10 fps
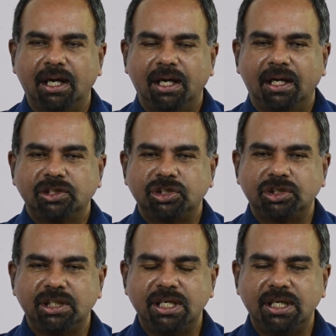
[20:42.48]

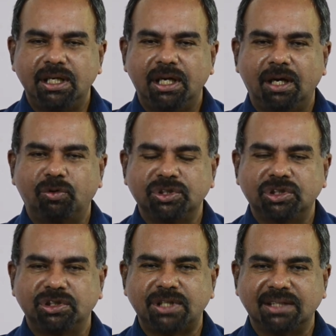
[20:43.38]
she was
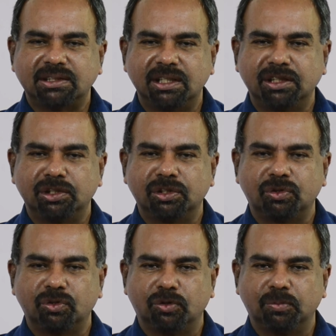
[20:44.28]
dusting the
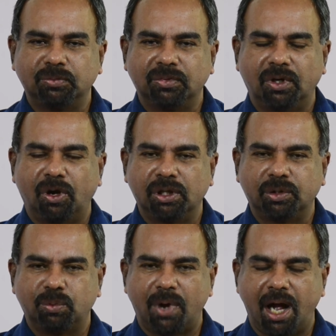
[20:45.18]
room all the
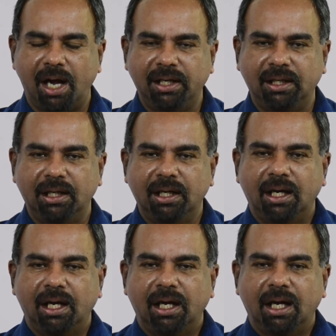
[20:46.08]
while,
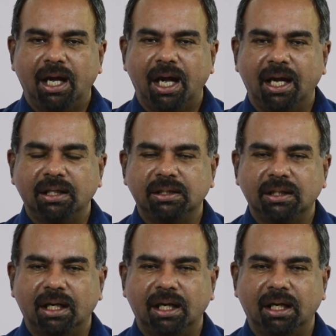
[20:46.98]
and
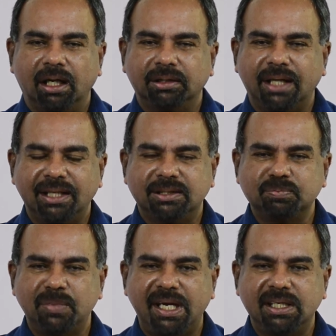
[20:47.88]
that
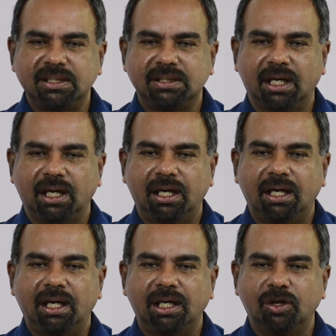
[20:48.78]
made
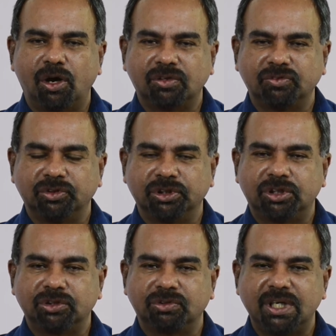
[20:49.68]
Lockwood
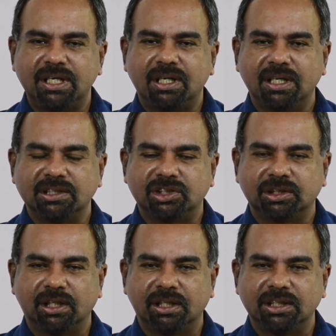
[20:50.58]
to
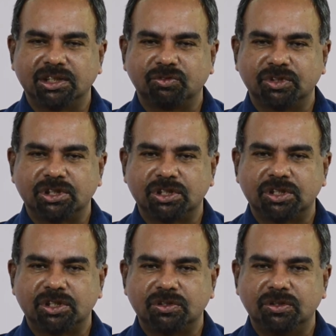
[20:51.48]
reconsider his visit
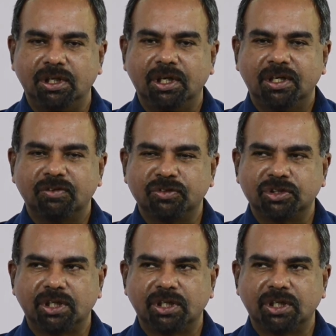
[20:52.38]
to Wuthering